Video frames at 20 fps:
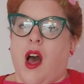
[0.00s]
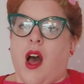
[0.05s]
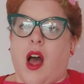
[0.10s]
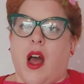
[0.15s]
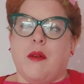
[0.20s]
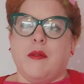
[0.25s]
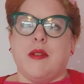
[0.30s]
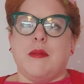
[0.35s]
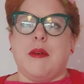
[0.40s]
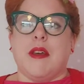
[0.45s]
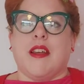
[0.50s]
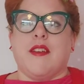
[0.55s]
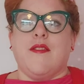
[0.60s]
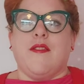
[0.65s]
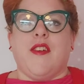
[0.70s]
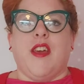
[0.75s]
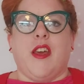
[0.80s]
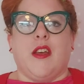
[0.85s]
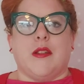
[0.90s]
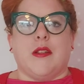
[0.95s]
I was a bit
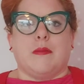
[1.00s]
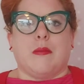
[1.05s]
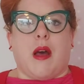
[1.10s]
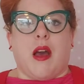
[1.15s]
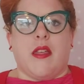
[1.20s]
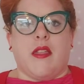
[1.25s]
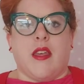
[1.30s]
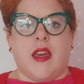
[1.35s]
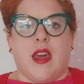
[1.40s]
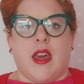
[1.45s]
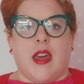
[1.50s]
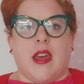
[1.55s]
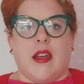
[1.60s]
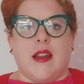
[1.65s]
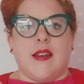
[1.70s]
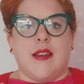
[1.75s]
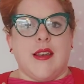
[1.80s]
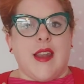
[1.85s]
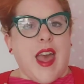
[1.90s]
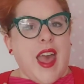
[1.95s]
confused by the
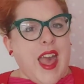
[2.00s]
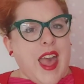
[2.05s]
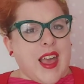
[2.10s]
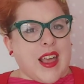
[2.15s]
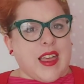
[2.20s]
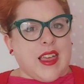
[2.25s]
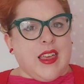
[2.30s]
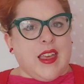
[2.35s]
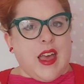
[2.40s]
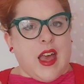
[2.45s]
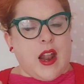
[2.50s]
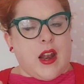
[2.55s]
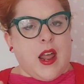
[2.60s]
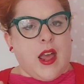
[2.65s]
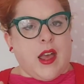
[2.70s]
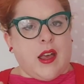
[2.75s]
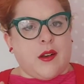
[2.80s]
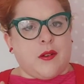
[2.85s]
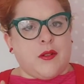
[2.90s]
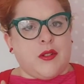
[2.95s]
neck and
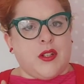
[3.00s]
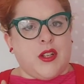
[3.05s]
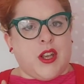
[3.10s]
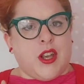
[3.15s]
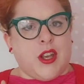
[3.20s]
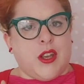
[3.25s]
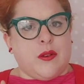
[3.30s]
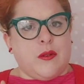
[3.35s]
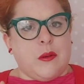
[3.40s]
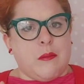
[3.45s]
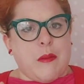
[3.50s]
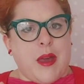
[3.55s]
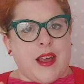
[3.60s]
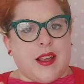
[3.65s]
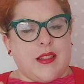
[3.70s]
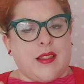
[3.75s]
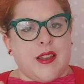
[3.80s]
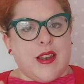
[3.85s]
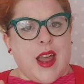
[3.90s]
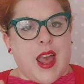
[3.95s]
how to
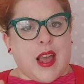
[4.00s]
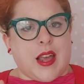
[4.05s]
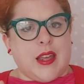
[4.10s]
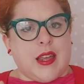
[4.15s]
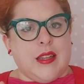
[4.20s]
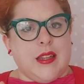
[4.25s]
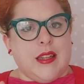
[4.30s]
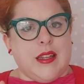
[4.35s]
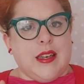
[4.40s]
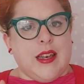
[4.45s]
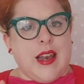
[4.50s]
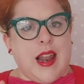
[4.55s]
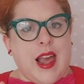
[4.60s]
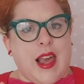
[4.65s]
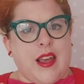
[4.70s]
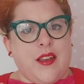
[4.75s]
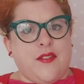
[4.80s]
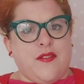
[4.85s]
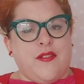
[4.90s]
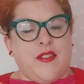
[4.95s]
make the neck
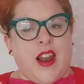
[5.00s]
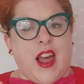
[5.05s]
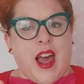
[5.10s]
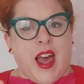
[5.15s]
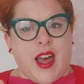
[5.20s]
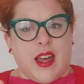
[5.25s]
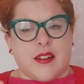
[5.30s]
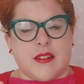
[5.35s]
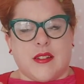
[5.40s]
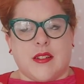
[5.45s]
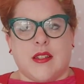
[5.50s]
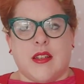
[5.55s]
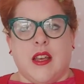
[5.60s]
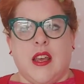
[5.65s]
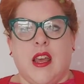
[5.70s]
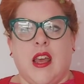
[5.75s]
lay flat